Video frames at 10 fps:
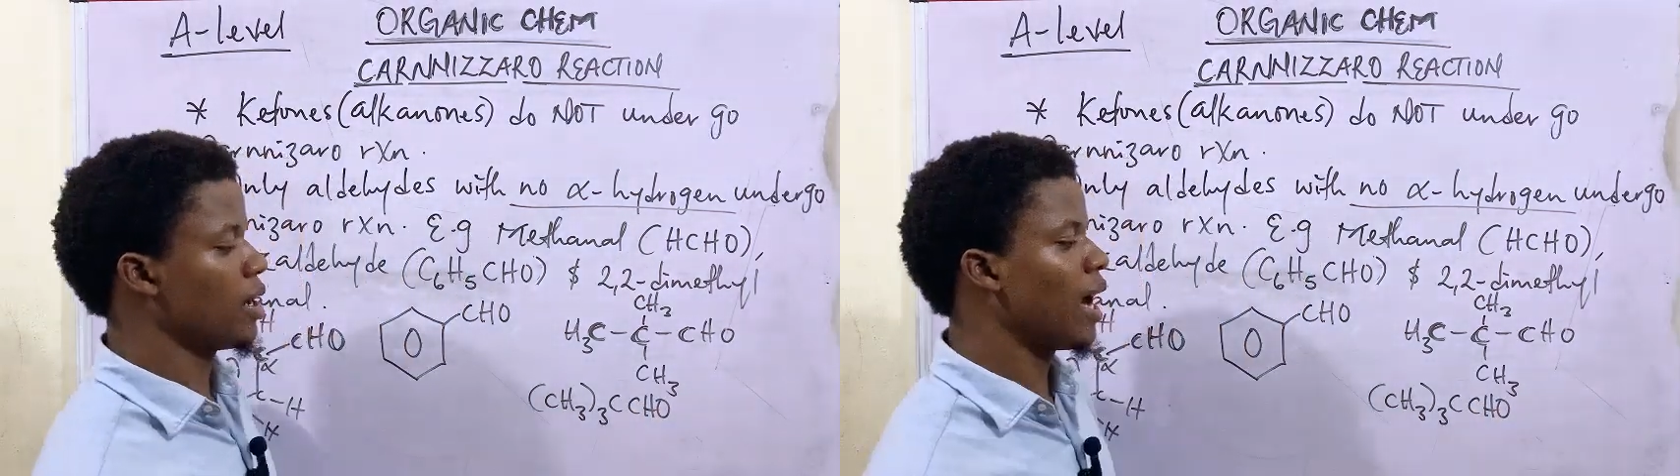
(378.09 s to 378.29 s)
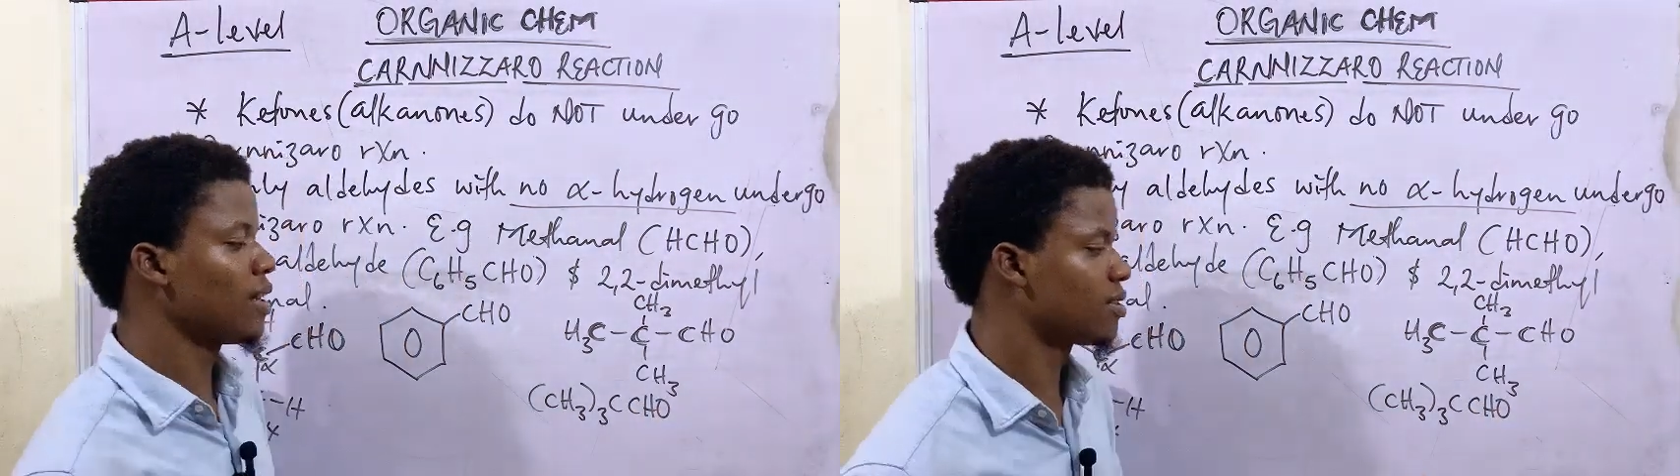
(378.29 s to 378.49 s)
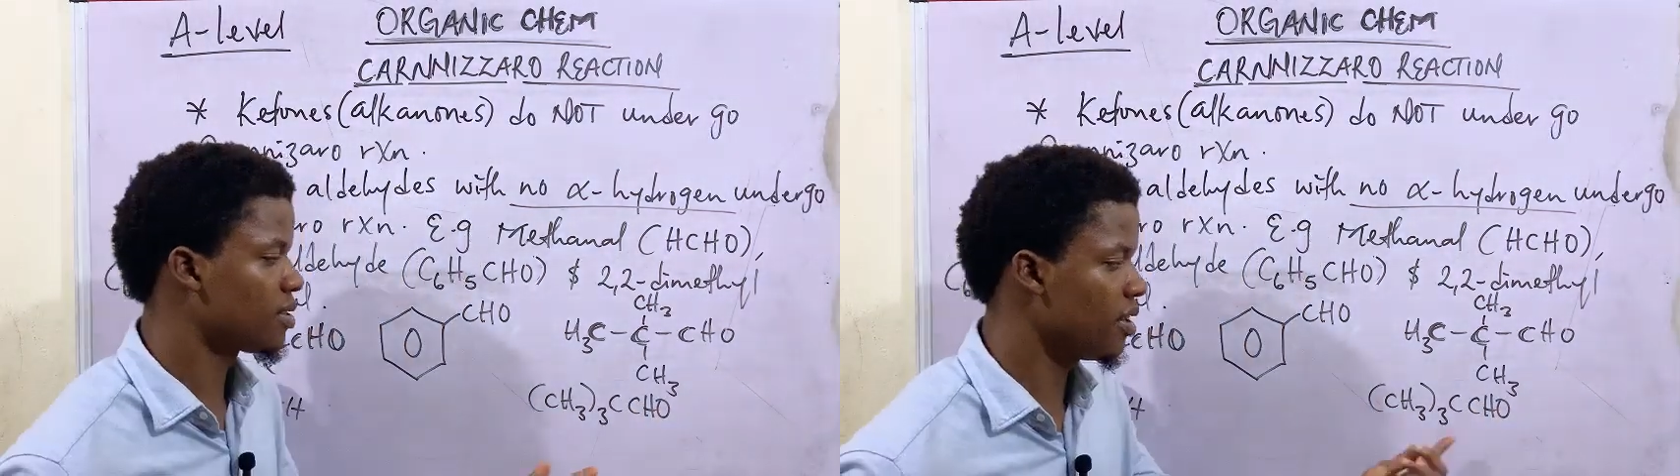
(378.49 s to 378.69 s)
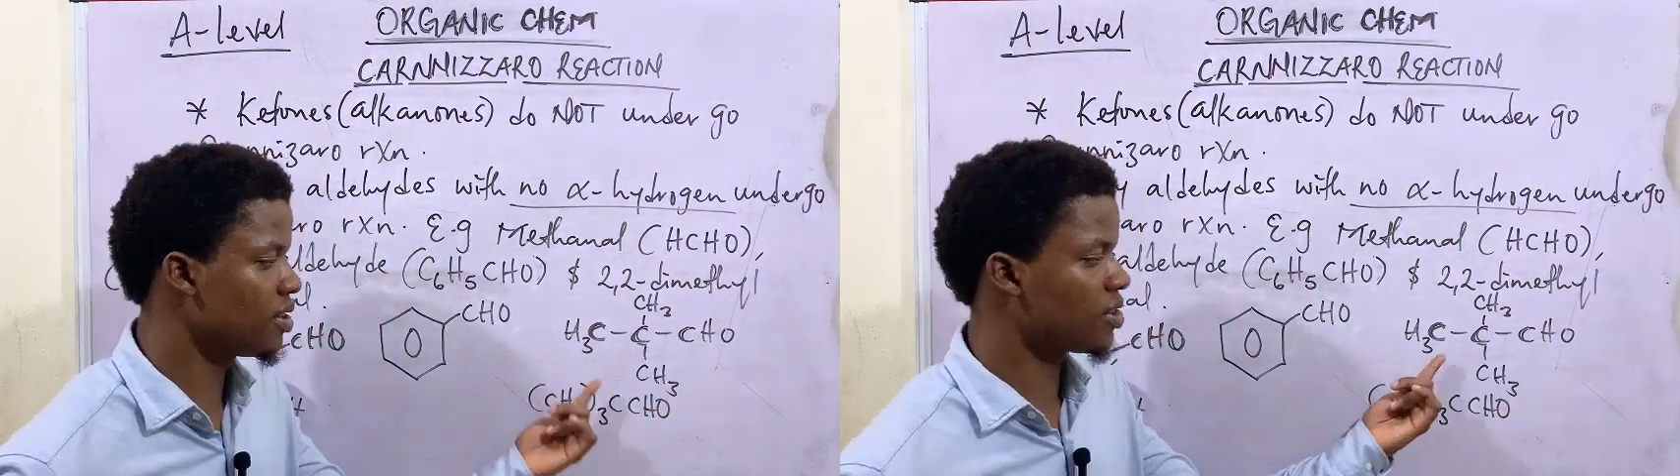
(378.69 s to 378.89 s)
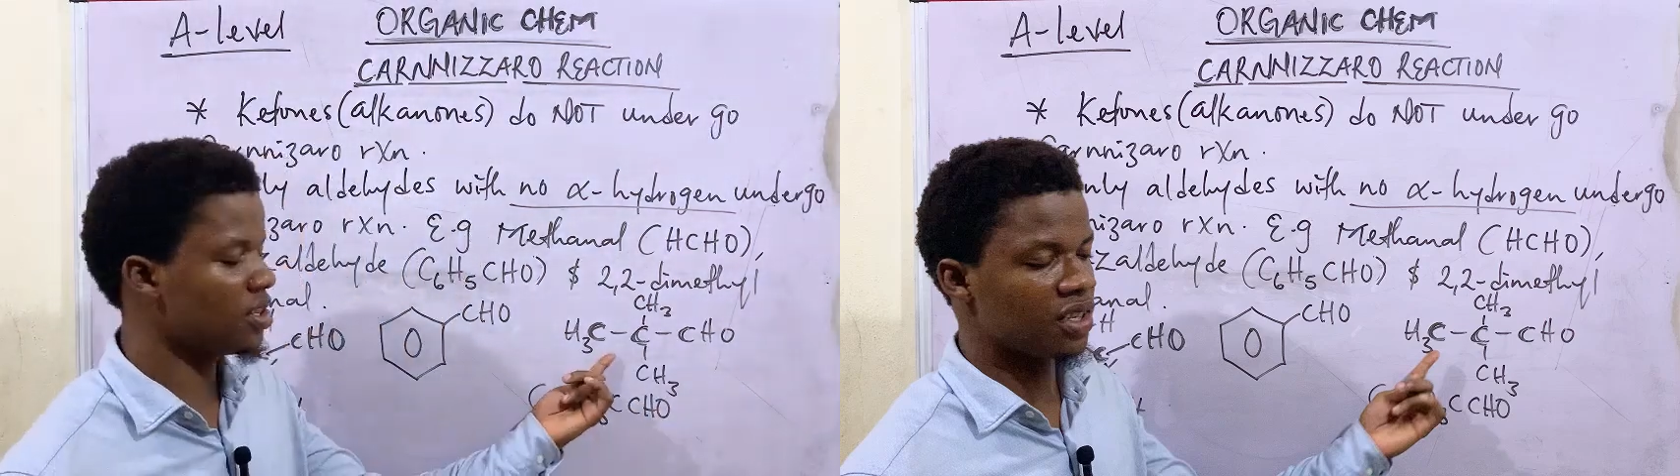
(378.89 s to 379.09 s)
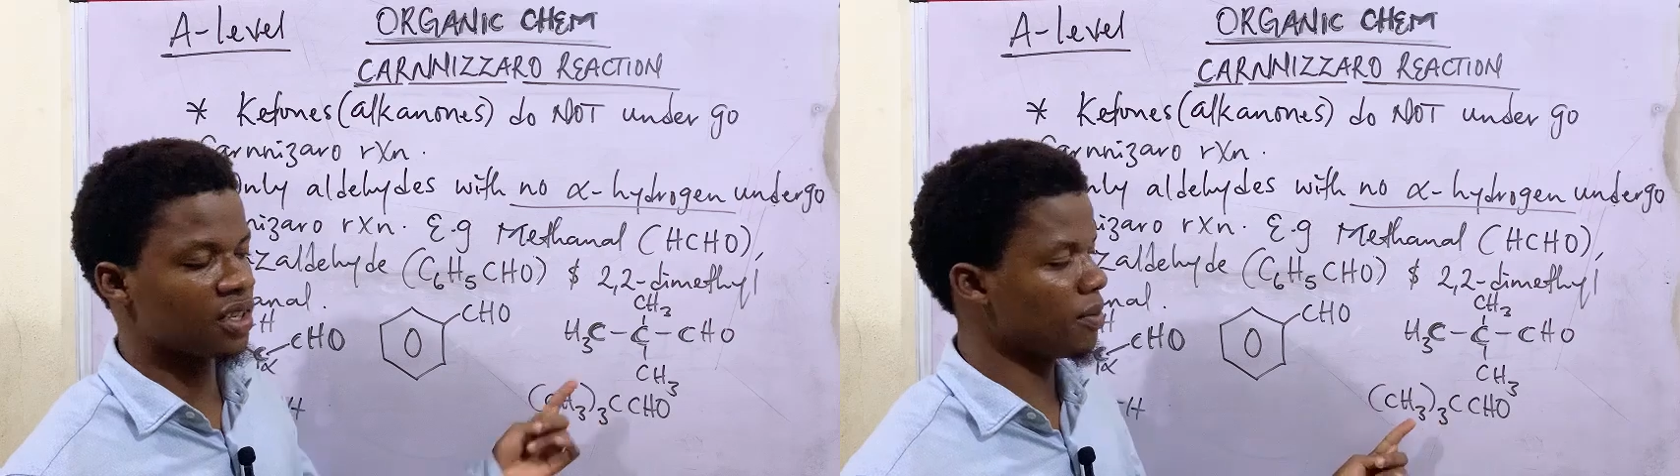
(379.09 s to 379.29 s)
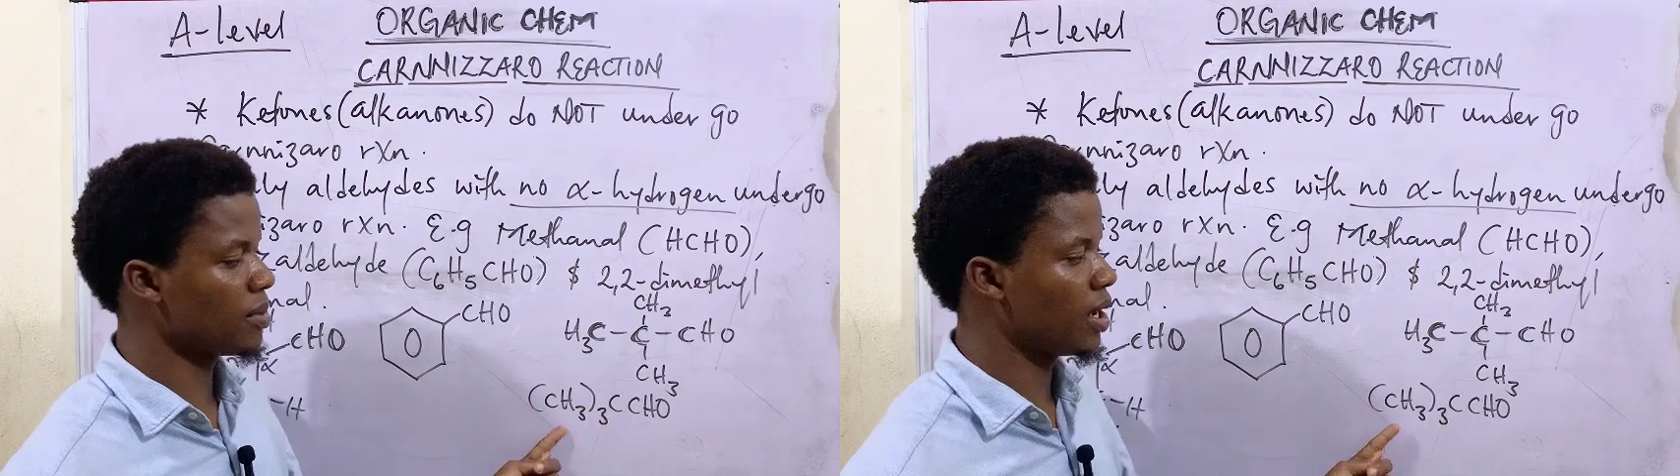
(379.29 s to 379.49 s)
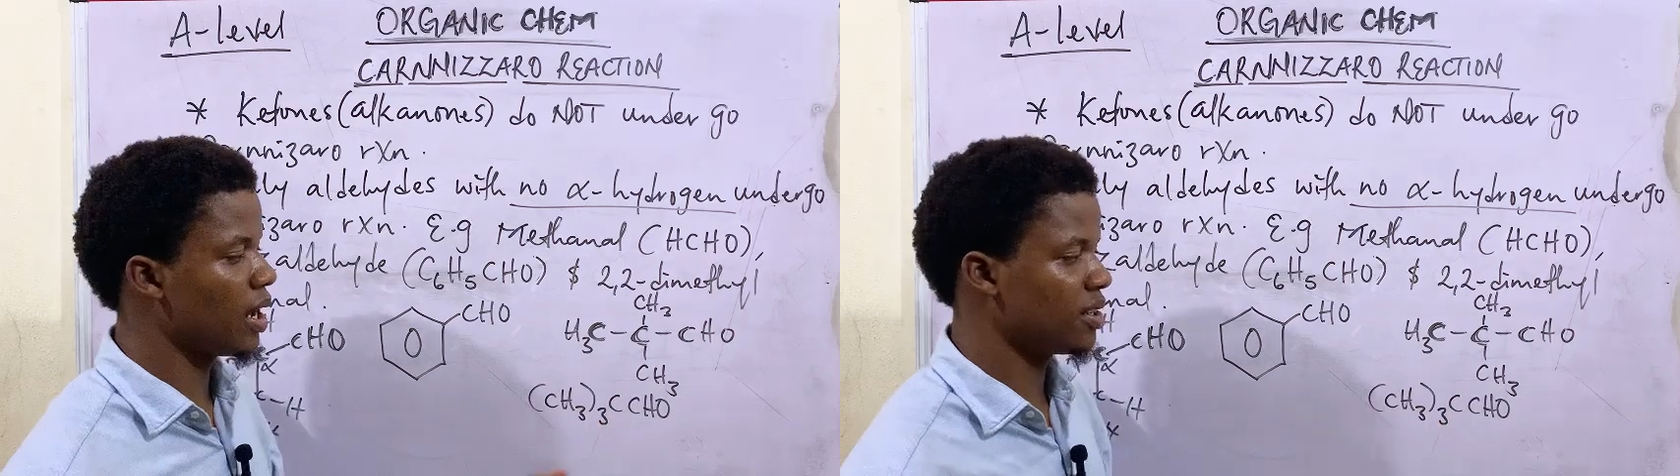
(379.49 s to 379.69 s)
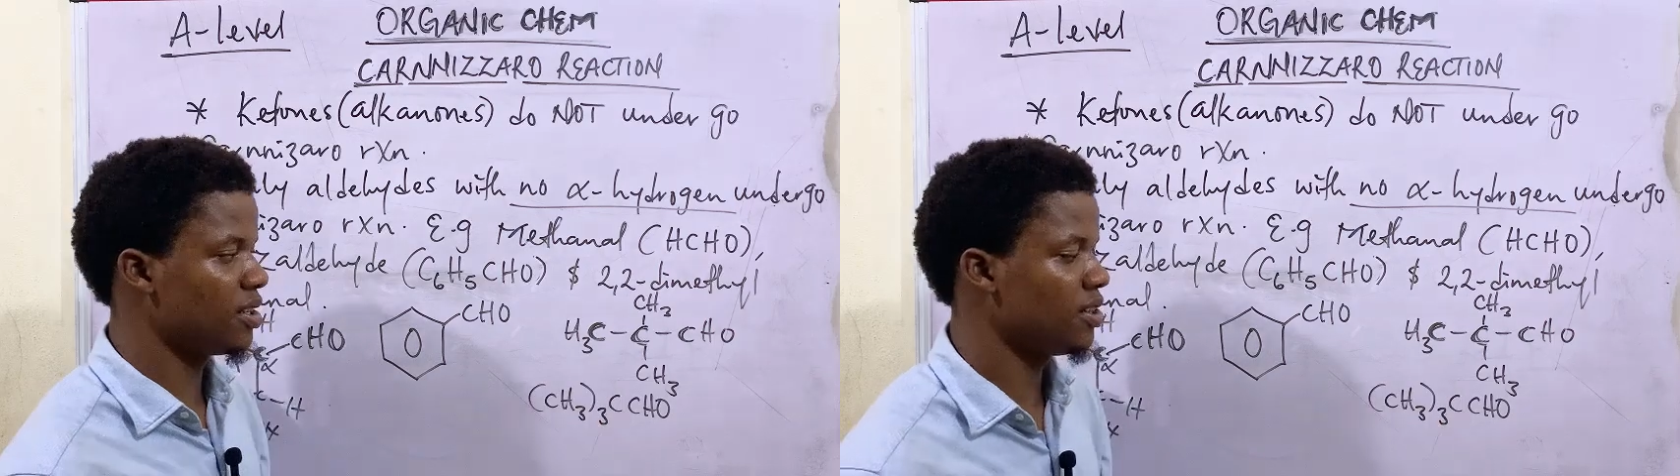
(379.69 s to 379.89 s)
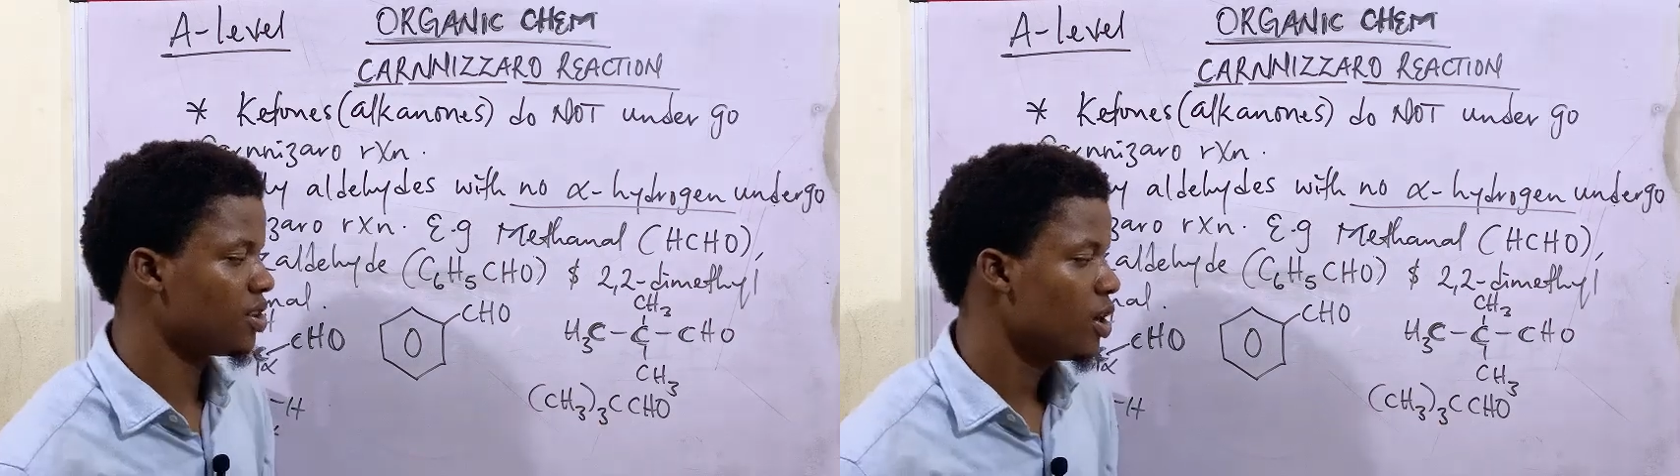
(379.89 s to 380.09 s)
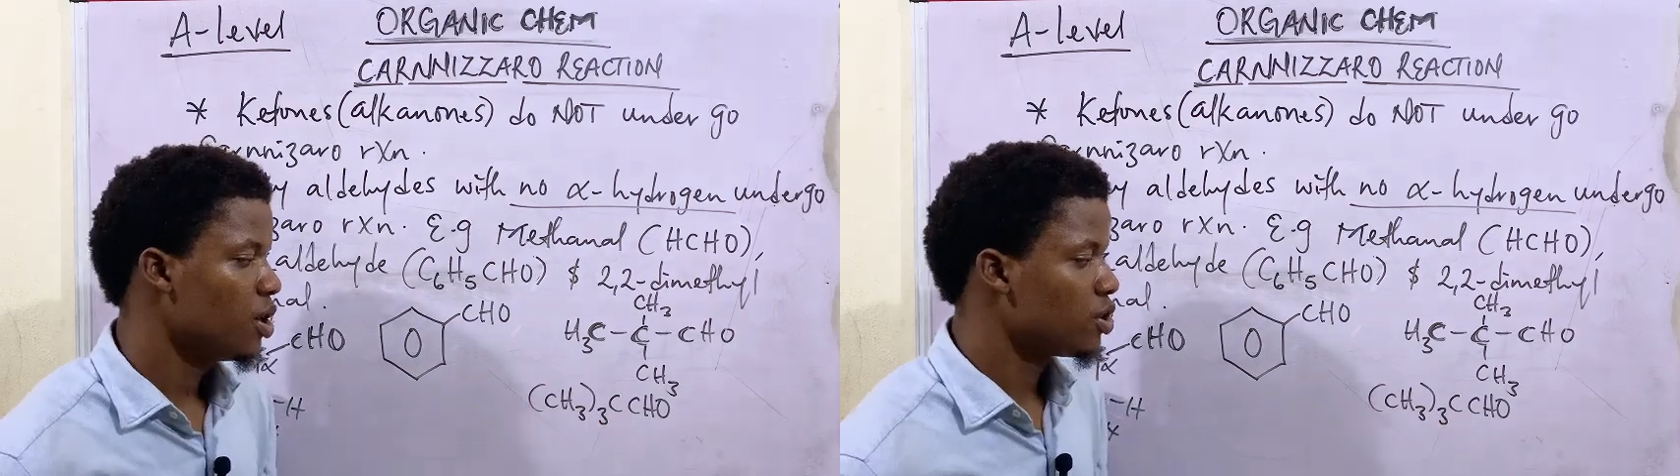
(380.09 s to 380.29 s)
this is the same thing as this.